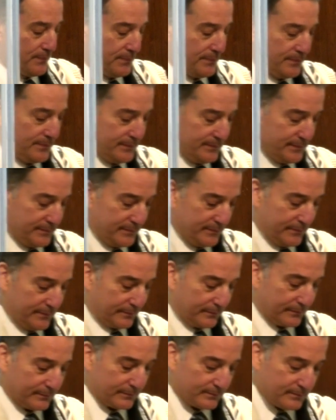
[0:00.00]

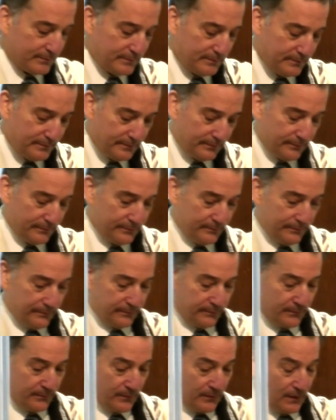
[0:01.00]

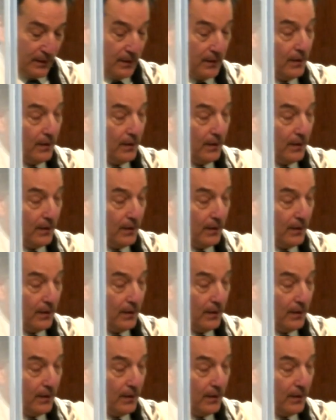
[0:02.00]
Nobody speaks.